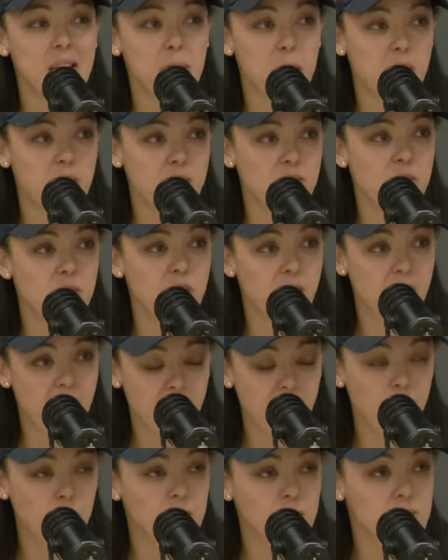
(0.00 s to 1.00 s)
out of your day. I
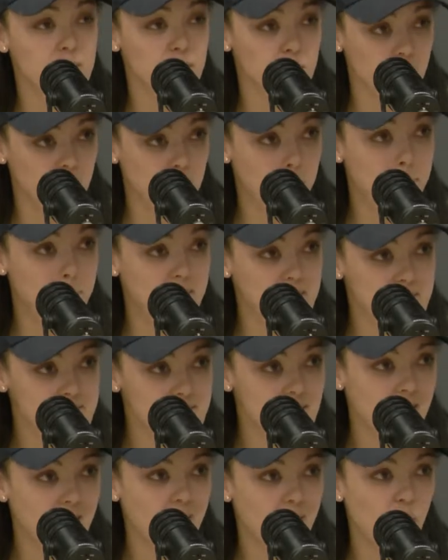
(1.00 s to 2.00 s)
know it's really busy.
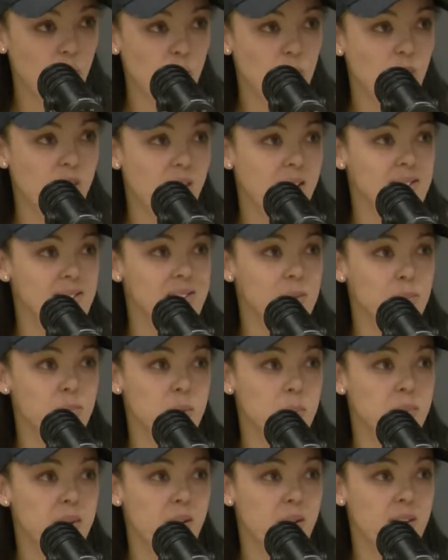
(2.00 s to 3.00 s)
I know you guys are
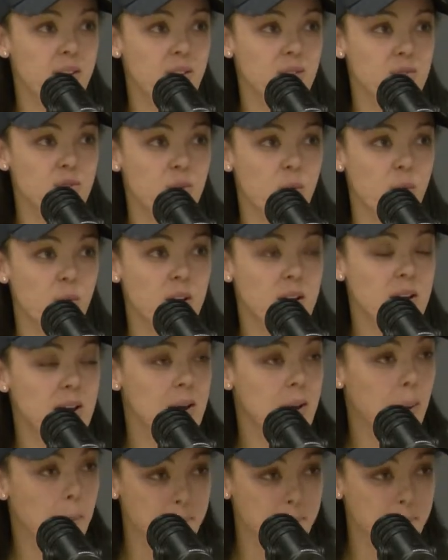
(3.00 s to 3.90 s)
preparing for a